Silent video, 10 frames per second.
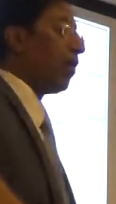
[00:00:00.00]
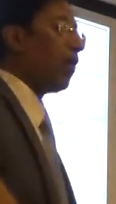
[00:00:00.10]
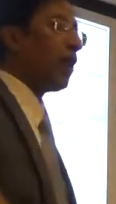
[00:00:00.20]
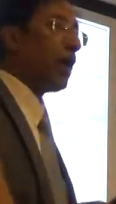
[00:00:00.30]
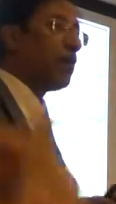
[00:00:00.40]

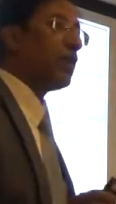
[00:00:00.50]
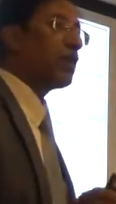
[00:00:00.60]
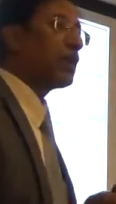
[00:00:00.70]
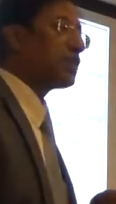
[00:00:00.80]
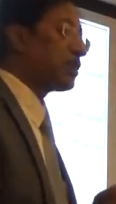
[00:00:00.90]
on
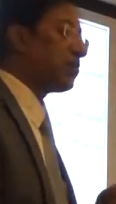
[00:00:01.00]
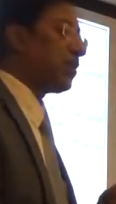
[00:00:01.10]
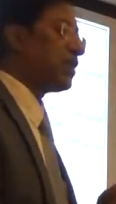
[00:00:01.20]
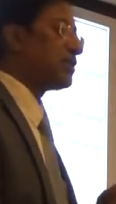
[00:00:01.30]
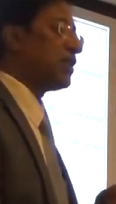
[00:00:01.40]
application
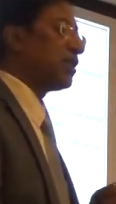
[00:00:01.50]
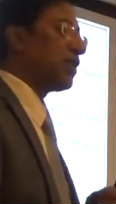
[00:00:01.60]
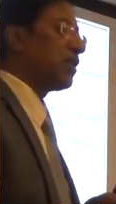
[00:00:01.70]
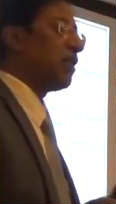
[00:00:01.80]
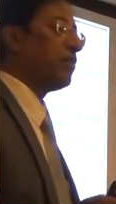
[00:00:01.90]
by
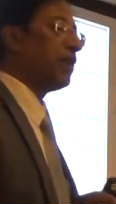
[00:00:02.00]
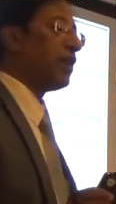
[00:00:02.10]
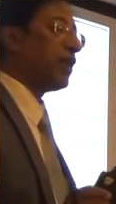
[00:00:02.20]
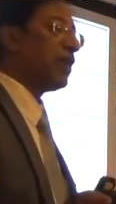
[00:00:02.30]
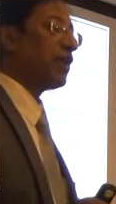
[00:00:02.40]
central government,
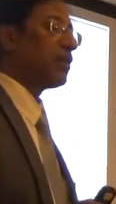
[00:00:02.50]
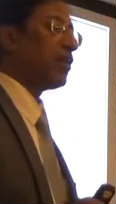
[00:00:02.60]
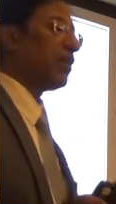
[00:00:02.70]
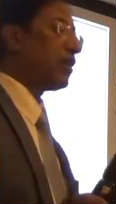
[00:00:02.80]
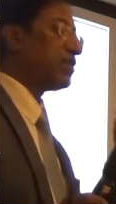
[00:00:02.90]
IT
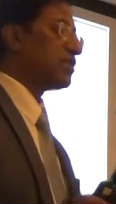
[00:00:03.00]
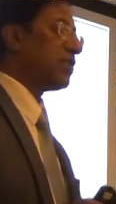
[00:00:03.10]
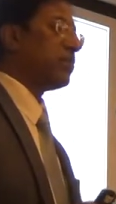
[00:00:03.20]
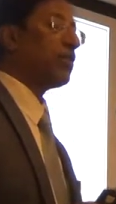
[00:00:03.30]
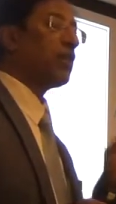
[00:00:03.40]
authority,
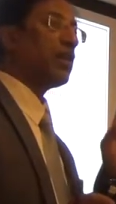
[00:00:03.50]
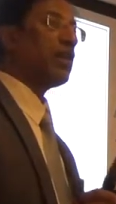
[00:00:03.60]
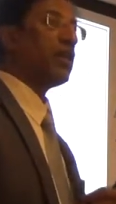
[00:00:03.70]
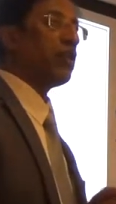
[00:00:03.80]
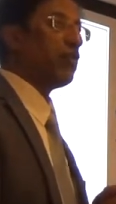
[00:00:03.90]
SEBI or
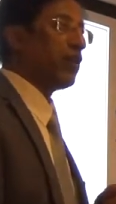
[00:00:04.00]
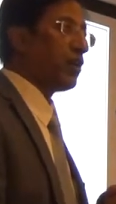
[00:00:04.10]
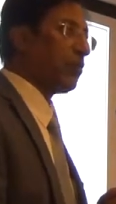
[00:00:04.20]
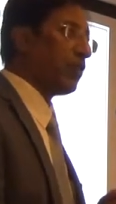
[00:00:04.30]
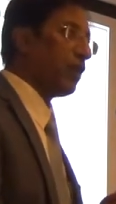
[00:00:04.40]
any regulatory
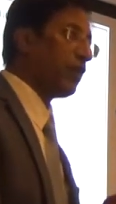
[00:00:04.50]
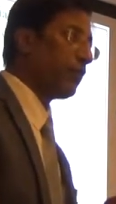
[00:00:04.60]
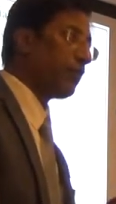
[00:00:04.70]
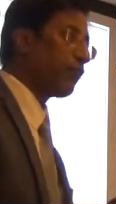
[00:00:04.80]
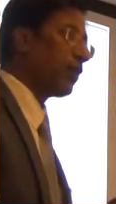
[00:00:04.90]
body.
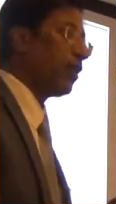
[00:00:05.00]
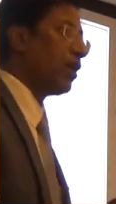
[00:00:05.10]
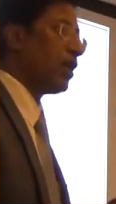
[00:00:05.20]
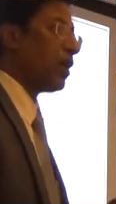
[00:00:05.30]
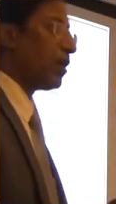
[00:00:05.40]

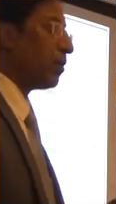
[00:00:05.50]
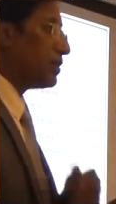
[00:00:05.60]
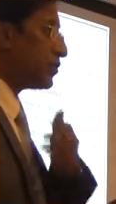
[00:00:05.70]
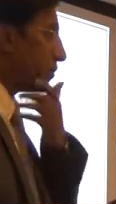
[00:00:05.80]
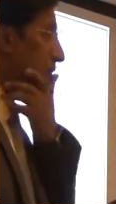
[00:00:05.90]
Now,
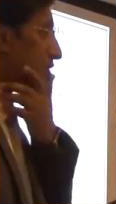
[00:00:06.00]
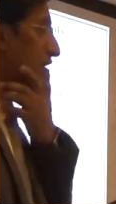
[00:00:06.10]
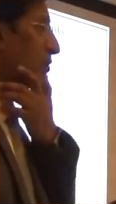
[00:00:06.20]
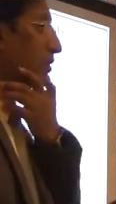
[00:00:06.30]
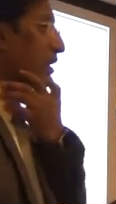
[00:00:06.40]
as you know,
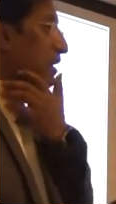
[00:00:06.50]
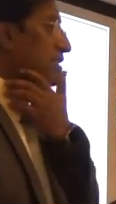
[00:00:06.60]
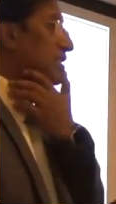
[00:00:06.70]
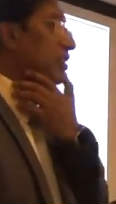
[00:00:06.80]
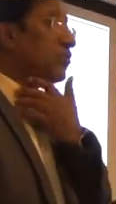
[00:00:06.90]
SEBI
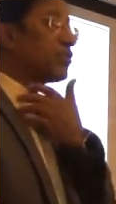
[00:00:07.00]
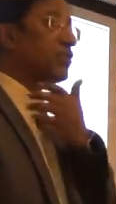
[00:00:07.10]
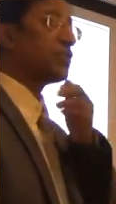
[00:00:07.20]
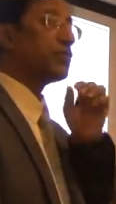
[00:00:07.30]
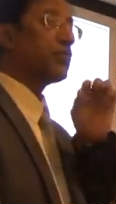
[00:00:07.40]
has
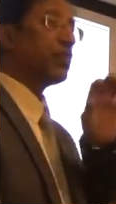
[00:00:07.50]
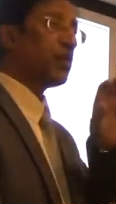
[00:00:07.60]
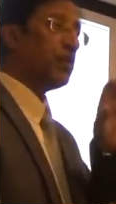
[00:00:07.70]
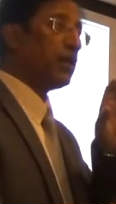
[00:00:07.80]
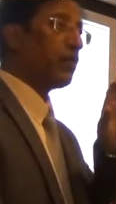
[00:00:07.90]
constituted a
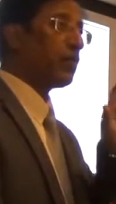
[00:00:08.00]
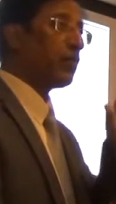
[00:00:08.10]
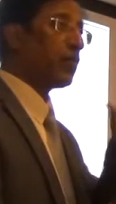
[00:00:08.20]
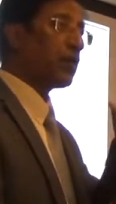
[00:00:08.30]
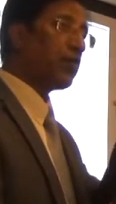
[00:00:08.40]
committee to
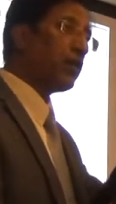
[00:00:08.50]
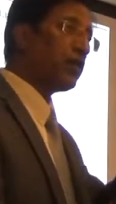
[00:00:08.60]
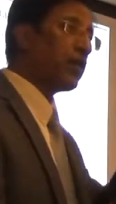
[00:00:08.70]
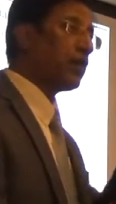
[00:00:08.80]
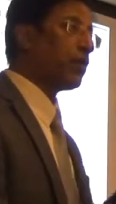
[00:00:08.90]
look at
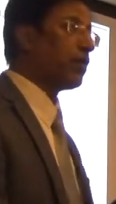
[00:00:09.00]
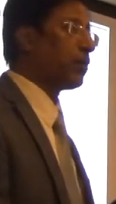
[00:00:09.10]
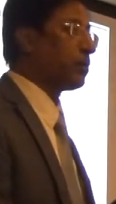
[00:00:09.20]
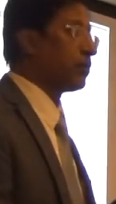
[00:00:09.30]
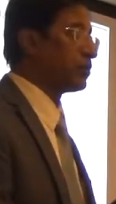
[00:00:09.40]
qualified audit
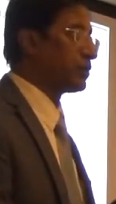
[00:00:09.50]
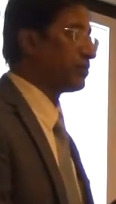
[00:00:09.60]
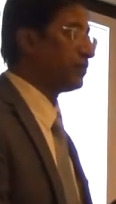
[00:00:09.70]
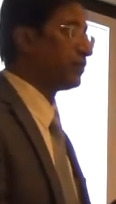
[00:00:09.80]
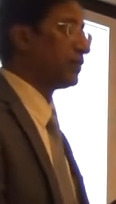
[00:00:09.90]
reports.
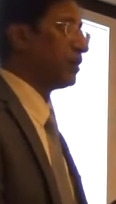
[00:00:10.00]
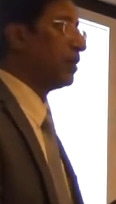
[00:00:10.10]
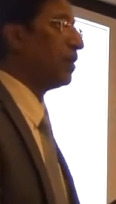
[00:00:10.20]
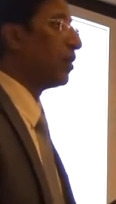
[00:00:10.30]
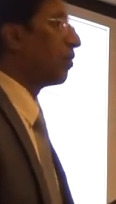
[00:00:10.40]

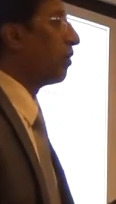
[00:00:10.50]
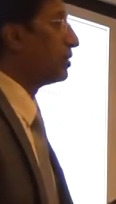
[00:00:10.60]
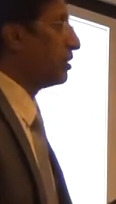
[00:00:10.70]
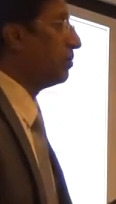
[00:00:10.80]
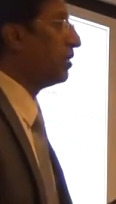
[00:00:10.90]
For
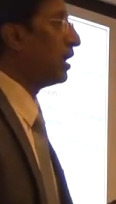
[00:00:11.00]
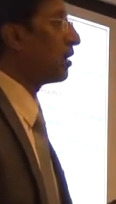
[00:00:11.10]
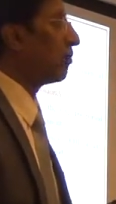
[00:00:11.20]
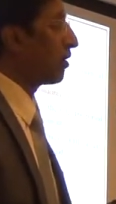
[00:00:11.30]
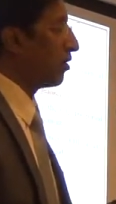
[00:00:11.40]
SEBI,
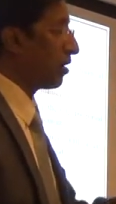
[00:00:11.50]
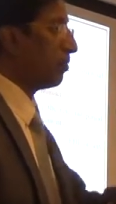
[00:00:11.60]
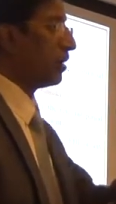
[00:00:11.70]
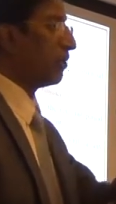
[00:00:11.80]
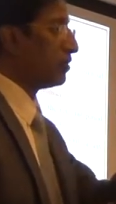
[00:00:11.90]
that
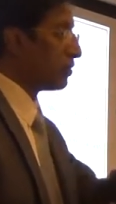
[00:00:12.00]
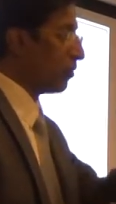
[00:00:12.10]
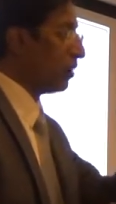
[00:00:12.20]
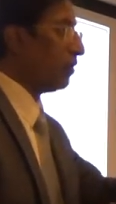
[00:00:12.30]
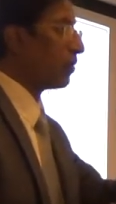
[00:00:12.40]
committee will
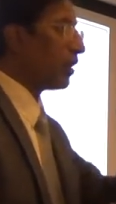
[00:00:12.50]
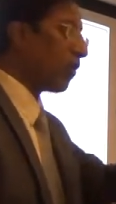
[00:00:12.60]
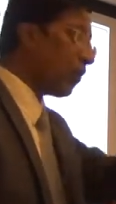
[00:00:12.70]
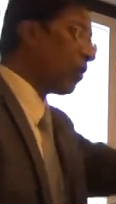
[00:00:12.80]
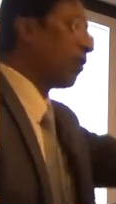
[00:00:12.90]
slowly look at
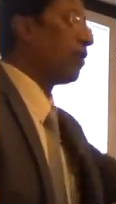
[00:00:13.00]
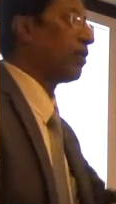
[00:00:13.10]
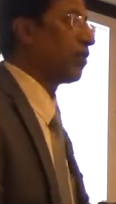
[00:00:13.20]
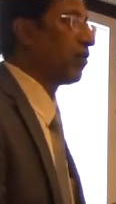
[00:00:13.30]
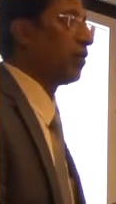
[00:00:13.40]
all
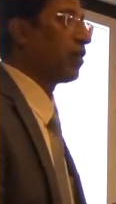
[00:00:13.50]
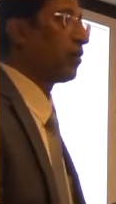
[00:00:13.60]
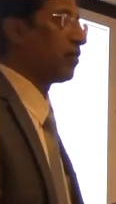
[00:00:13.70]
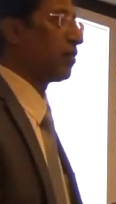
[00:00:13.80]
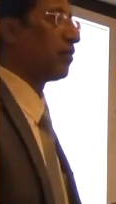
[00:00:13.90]
audits, all the
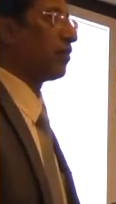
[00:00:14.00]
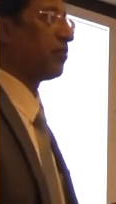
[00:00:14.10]
reports.